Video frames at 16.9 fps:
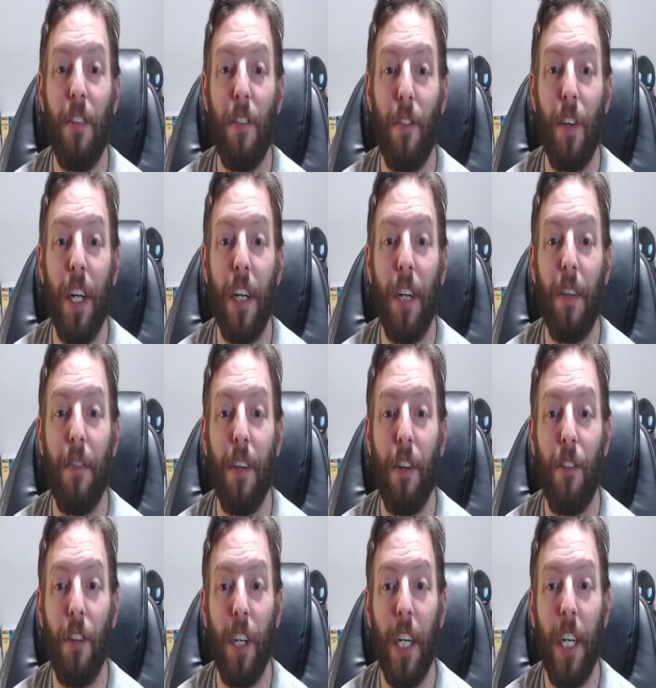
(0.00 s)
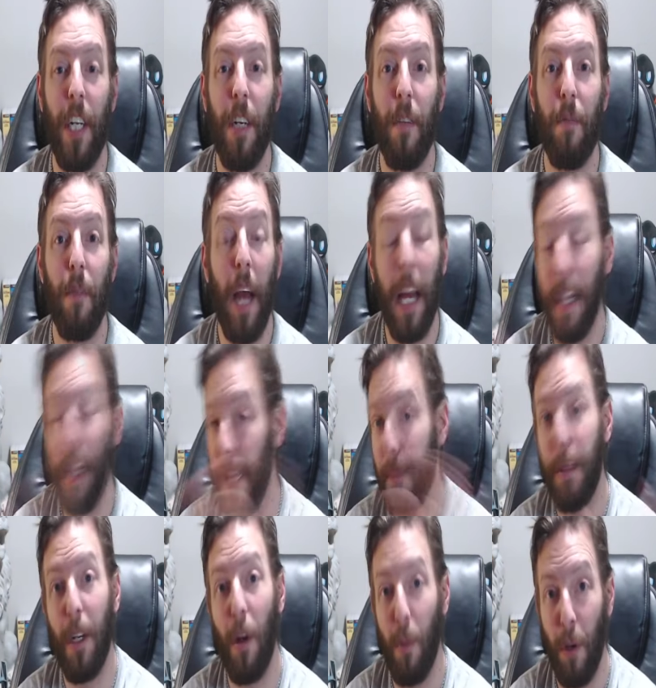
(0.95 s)
three individually, and let
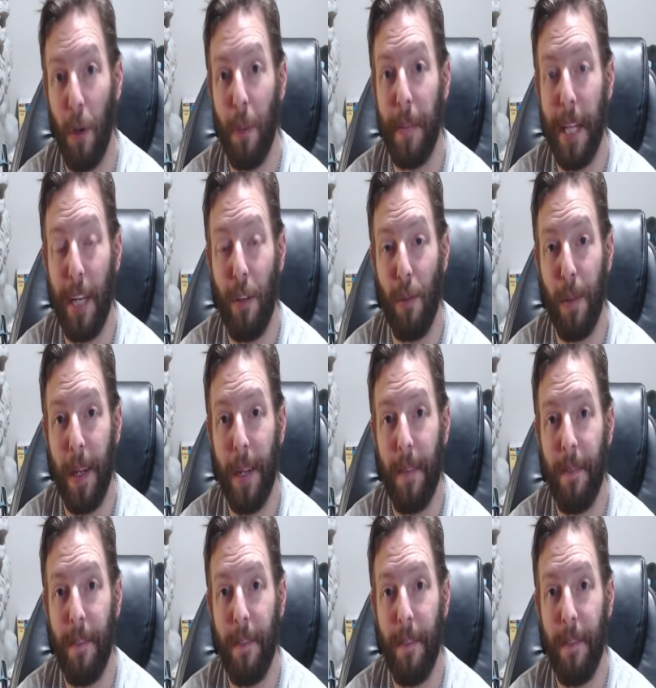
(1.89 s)
me know your placement,